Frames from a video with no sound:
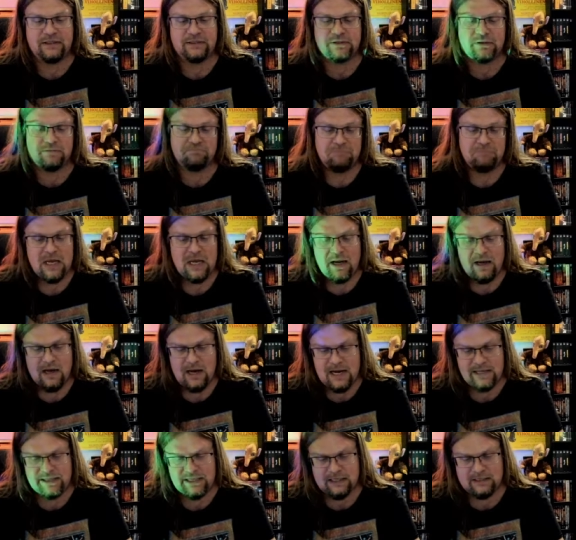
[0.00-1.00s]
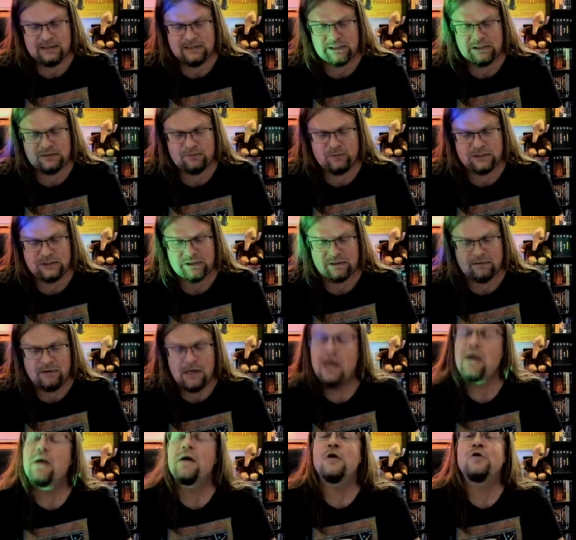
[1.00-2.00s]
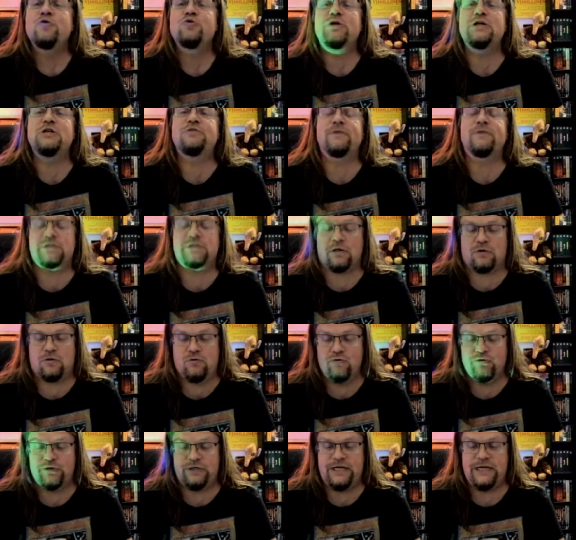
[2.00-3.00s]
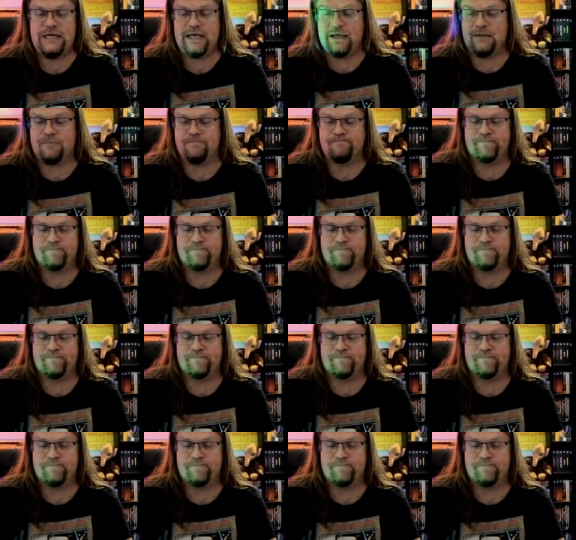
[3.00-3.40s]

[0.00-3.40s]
So I think this was a good deal.